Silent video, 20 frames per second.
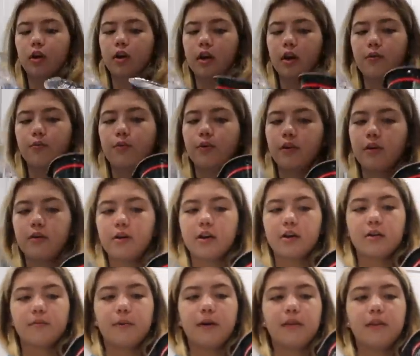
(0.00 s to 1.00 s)
good. I really
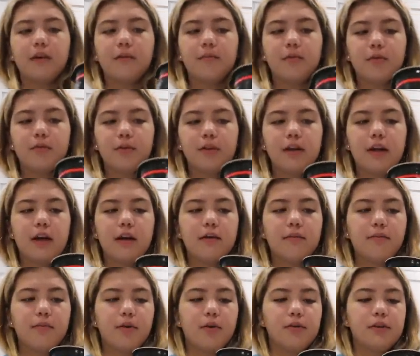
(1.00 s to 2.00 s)
recommend them. They're really high
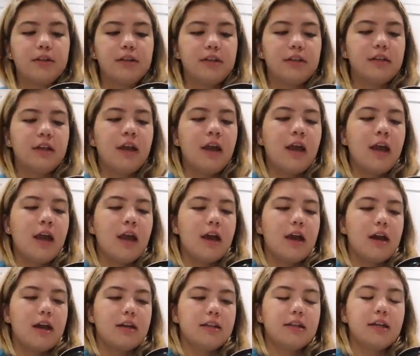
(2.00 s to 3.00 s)
in protein.
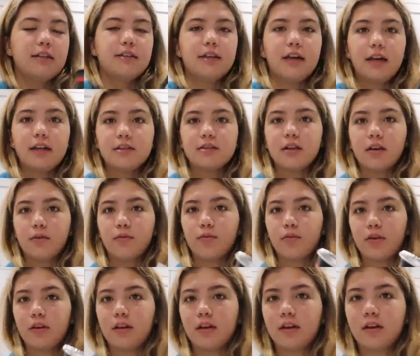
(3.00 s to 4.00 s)
And they taste, like,
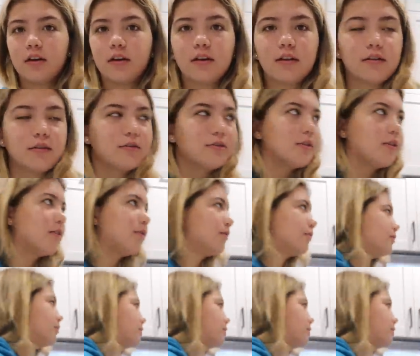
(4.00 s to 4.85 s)
really good. So,